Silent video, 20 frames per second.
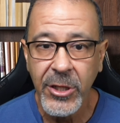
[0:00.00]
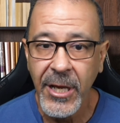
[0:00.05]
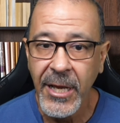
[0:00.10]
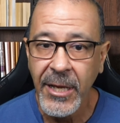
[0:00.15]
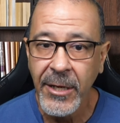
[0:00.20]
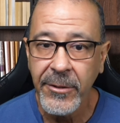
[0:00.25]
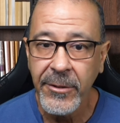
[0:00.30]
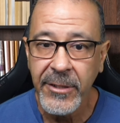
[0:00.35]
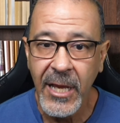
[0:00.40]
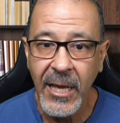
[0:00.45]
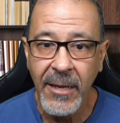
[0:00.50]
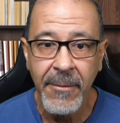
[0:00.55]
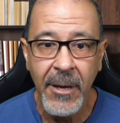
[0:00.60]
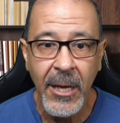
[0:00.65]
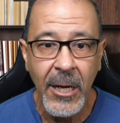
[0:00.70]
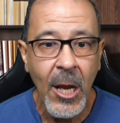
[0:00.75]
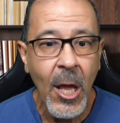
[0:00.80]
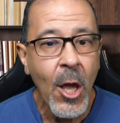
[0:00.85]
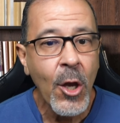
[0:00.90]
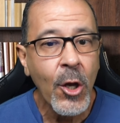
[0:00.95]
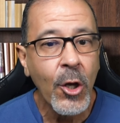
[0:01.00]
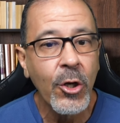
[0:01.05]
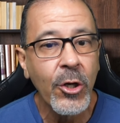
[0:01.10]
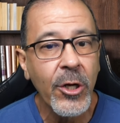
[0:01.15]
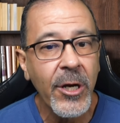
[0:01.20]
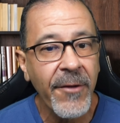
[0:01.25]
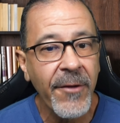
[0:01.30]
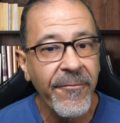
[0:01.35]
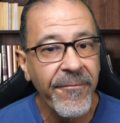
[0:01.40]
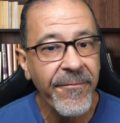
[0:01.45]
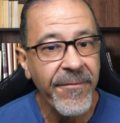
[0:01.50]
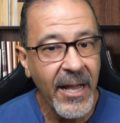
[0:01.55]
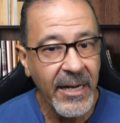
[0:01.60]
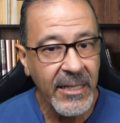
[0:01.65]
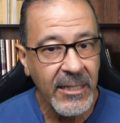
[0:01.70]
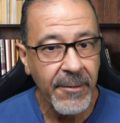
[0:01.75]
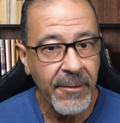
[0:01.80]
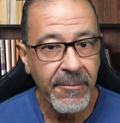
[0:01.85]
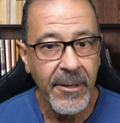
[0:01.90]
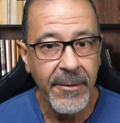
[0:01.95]
to entertainment could
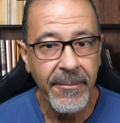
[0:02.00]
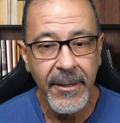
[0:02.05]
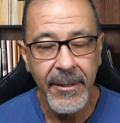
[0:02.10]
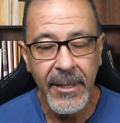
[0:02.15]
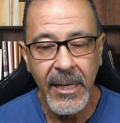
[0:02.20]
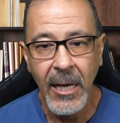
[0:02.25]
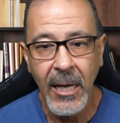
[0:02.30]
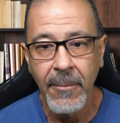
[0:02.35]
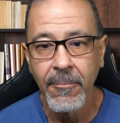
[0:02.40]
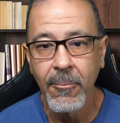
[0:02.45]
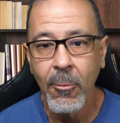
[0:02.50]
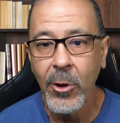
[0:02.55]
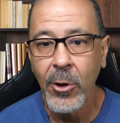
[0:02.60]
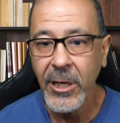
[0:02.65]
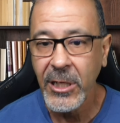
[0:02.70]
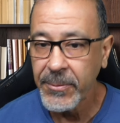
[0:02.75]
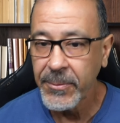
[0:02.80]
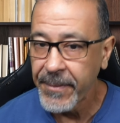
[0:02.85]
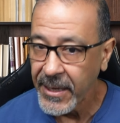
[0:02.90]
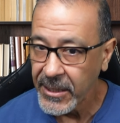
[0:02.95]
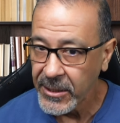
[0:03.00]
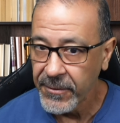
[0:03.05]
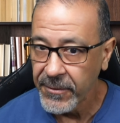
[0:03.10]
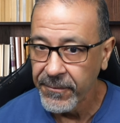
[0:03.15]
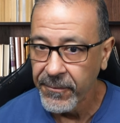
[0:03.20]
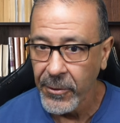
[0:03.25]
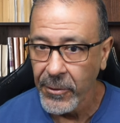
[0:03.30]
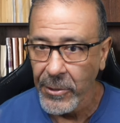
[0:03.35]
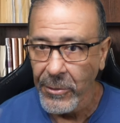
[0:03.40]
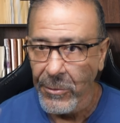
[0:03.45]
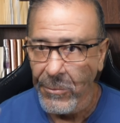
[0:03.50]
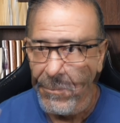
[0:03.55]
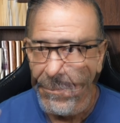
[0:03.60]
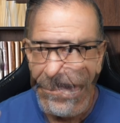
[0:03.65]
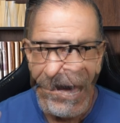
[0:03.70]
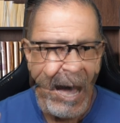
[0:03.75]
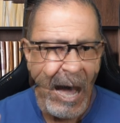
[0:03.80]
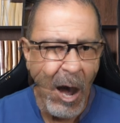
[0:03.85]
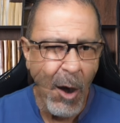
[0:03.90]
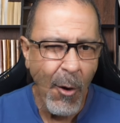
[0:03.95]
effectively become more expensive for you.
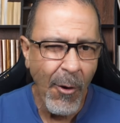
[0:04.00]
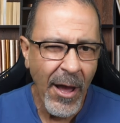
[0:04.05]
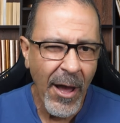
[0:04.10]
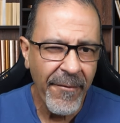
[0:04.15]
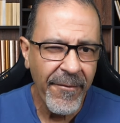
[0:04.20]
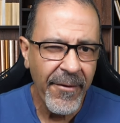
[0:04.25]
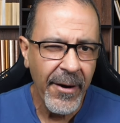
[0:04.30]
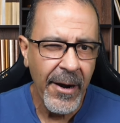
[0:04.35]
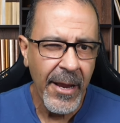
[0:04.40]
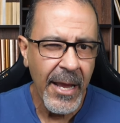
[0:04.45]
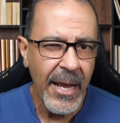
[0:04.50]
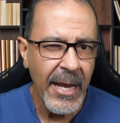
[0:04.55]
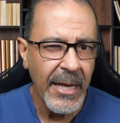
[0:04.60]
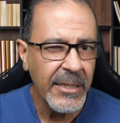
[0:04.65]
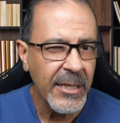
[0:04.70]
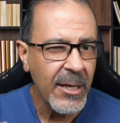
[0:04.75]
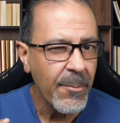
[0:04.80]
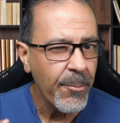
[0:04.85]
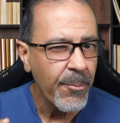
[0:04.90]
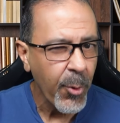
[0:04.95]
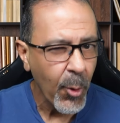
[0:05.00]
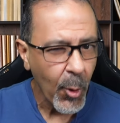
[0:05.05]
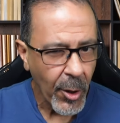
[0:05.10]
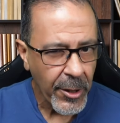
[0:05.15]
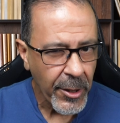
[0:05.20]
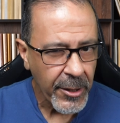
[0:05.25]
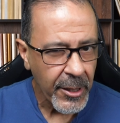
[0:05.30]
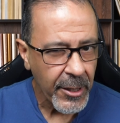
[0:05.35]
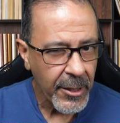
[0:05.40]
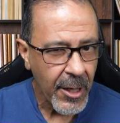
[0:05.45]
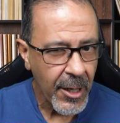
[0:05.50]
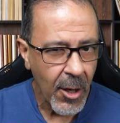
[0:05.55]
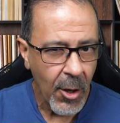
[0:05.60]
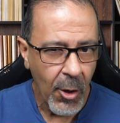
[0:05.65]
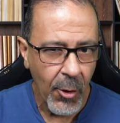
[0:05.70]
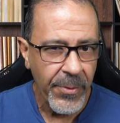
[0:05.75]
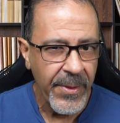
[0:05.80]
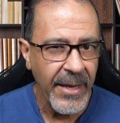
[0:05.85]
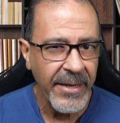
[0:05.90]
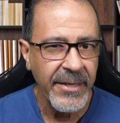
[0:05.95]
However, it's important to
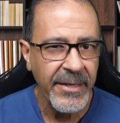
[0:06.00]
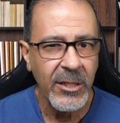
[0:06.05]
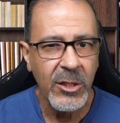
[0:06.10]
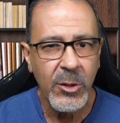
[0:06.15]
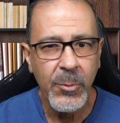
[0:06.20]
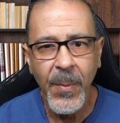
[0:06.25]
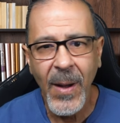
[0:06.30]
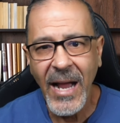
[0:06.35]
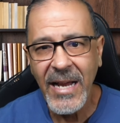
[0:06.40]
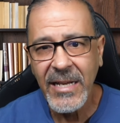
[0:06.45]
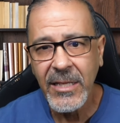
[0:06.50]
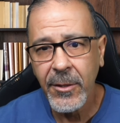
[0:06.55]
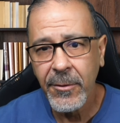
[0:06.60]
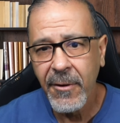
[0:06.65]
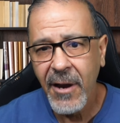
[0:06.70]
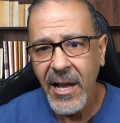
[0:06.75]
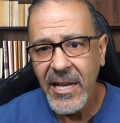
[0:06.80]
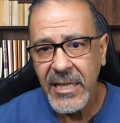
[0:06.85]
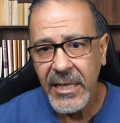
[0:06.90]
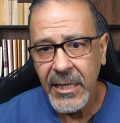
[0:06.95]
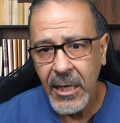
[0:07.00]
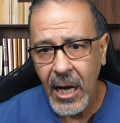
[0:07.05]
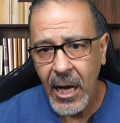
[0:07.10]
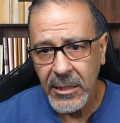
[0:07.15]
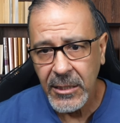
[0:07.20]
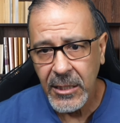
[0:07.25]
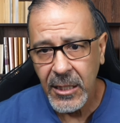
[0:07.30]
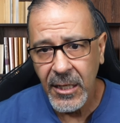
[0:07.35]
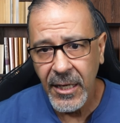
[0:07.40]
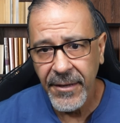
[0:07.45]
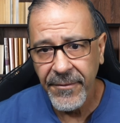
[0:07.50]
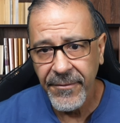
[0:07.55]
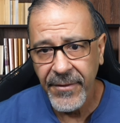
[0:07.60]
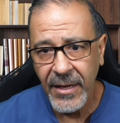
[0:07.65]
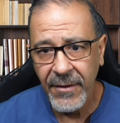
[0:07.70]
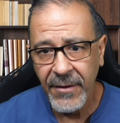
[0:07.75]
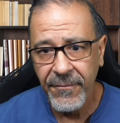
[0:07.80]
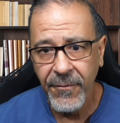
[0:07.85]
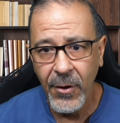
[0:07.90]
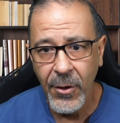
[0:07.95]
note that despite the rising cost of
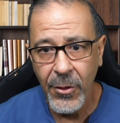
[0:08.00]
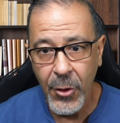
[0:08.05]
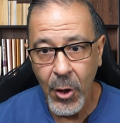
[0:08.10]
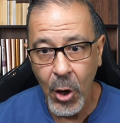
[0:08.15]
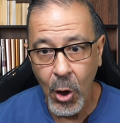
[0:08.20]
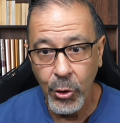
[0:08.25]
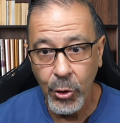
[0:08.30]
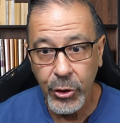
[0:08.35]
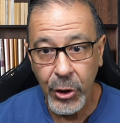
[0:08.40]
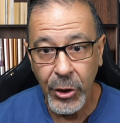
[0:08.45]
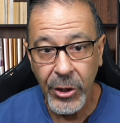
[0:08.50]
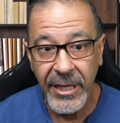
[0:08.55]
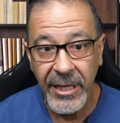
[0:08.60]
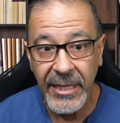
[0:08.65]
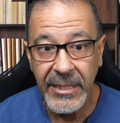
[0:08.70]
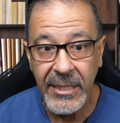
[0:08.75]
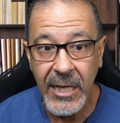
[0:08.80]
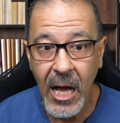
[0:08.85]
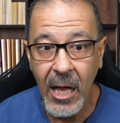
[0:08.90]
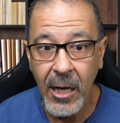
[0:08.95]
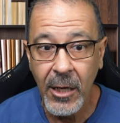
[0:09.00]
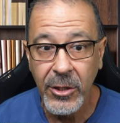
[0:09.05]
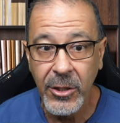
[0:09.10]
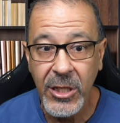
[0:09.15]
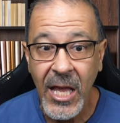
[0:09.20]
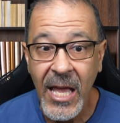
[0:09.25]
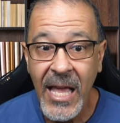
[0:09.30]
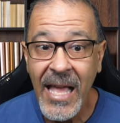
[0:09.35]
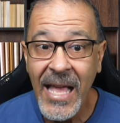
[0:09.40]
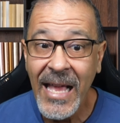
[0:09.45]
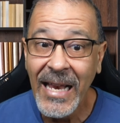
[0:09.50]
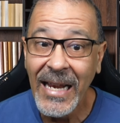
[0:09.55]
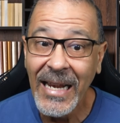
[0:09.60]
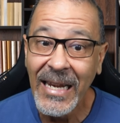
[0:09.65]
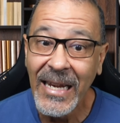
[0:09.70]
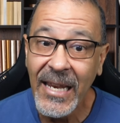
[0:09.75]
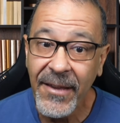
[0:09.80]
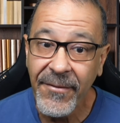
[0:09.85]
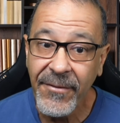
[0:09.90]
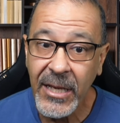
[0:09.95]
living for those earning in dollars,
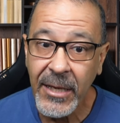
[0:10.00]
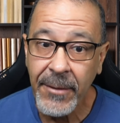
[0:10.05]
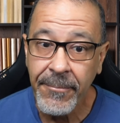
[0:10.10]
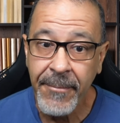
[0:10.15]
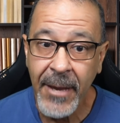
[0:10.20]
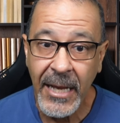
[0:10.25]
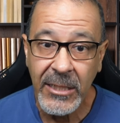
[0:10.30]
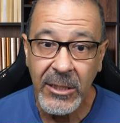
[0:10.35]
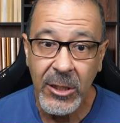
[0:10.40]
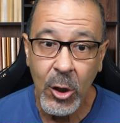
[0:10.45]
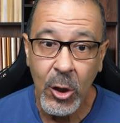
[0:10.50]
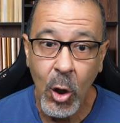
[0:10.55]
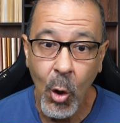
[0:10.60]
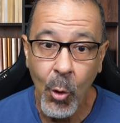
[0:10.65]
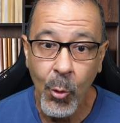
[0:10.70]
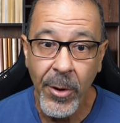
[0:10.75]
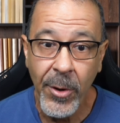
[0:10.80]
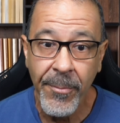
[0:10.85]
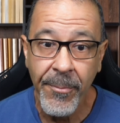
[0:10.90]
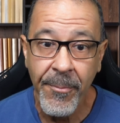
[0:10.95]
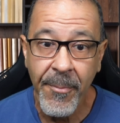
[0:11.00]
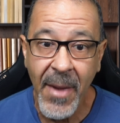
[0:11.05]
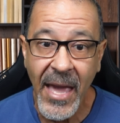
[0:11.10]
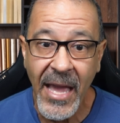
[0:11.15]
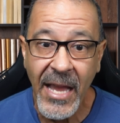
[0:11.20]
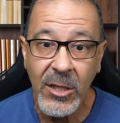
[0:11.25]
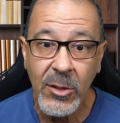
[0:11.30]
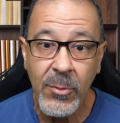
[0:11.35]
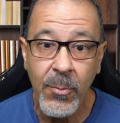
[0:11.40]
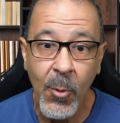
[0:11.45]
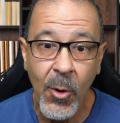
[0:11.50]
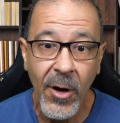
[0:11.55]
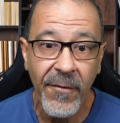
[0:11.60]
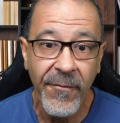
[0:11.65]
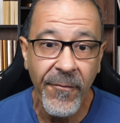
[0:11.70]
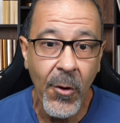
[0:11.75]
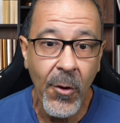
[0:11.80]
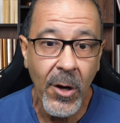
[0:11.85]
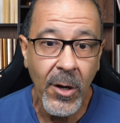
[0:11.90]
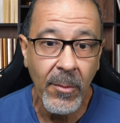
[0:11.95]
living in Mexico remains
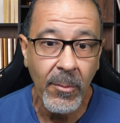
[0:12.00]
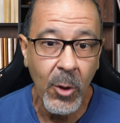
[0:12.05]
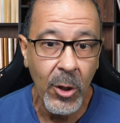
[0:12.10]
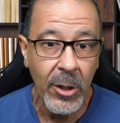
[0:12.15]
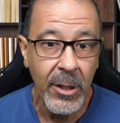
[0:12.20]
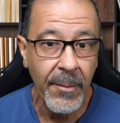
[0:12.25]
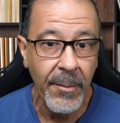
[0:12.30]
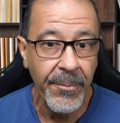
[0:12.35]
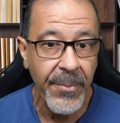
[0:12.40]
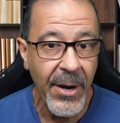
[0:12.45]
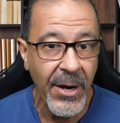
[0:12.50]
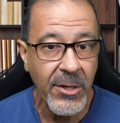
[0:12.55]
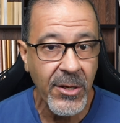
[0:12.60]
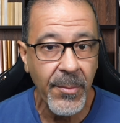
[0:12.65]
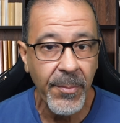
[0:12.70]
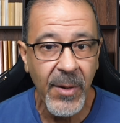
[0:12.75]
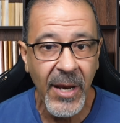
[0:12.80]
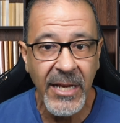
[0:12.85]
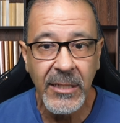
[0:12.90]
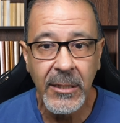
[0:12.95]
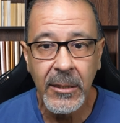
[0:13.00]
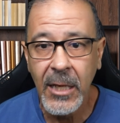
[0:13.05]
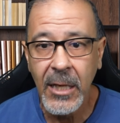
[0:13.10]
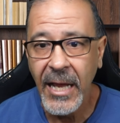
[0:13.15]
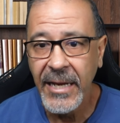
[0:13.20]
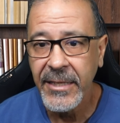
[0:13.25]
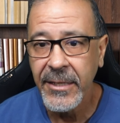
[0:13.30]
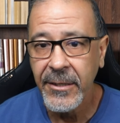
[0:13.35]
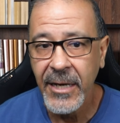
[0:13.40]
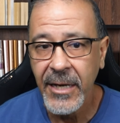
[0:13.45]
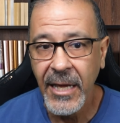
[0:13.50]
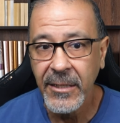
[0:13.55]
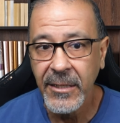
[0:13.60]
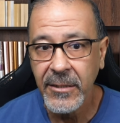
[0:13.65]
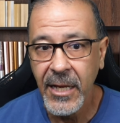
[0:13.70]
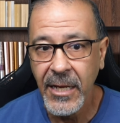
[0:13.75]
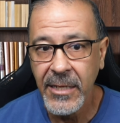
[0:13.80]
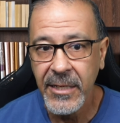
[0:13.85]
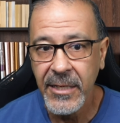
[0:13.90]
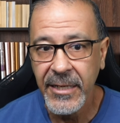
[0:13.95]
more affordable compared to places like the
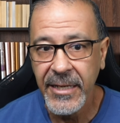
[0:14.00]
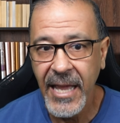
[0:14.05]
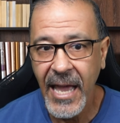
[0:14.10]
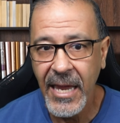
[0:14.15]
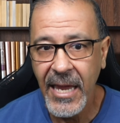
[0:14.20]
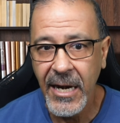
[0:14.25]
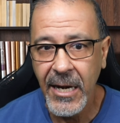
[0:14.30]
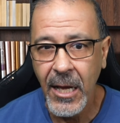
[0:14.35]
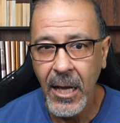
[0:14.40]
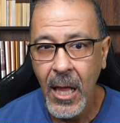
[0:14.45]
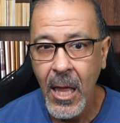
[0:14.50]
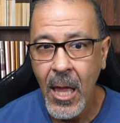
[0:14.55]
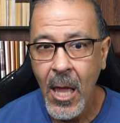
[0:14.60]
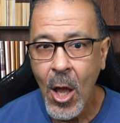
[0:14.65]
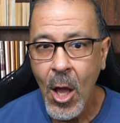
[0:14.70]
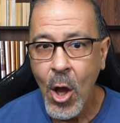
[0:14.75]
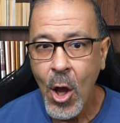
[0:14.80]
United States and Canada.